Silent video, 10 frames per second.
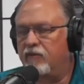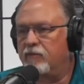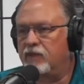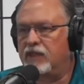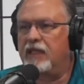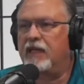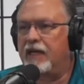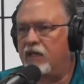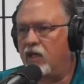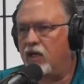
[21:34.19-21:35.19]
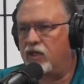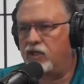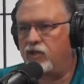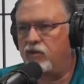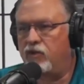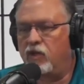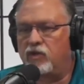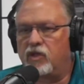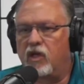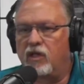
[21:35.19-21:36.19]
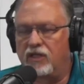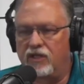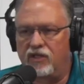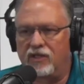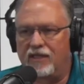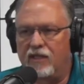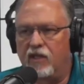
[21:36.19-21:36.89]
from C&I dogs to those dogs that just